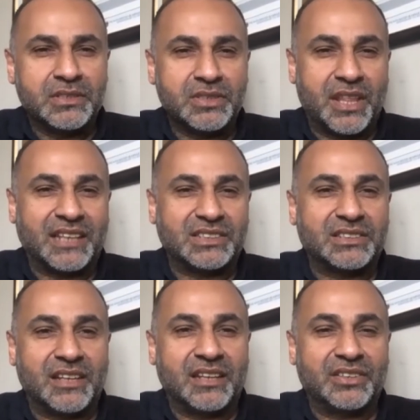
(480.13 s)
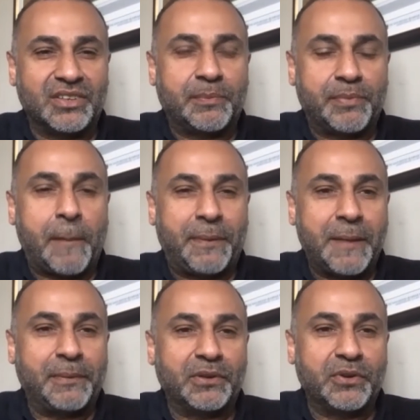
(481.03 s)
So that's, you know,
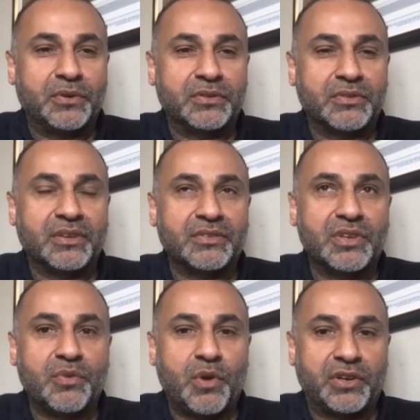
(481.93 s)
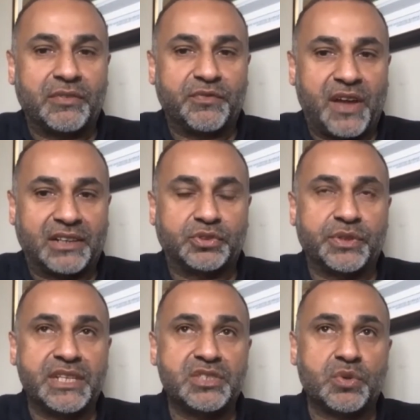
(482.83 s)
people who are, you know, work in
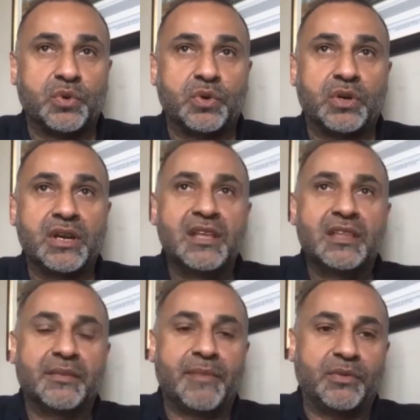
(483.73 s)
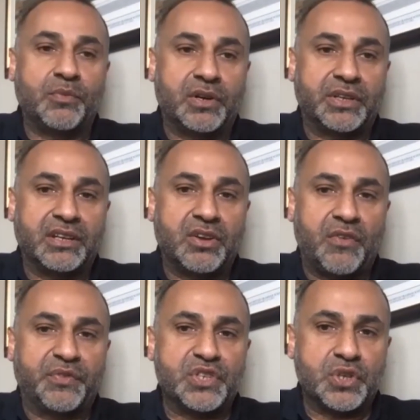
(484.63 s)
factories, or they might work in
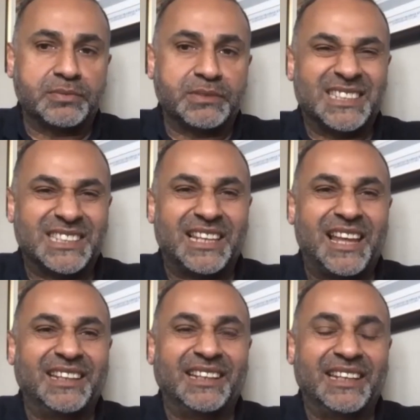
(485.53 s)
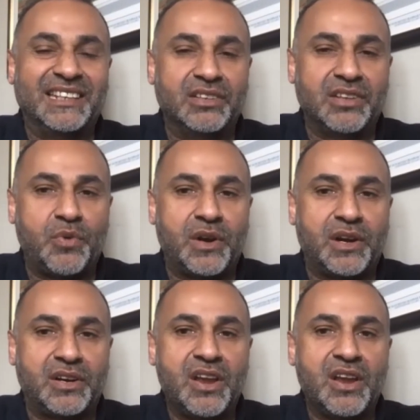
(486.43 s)
coffee shops. It's slightly
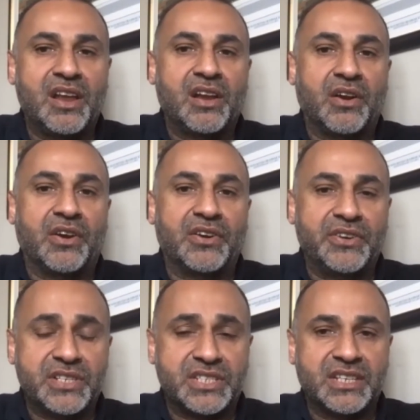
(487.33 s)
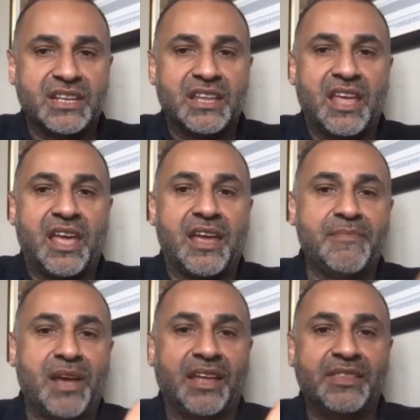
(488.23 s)
lower earners. And
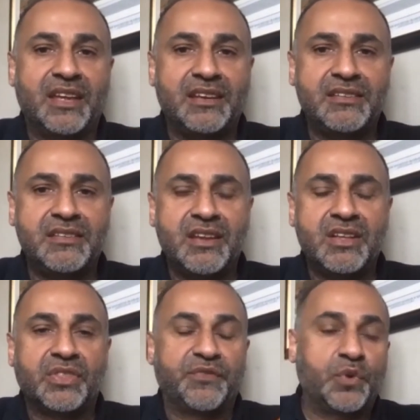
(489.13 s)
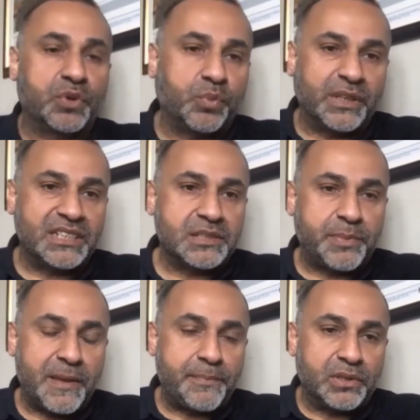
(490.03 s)
then the fourth one is
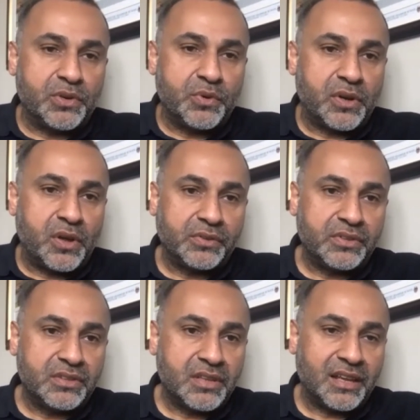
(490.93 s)
people who are on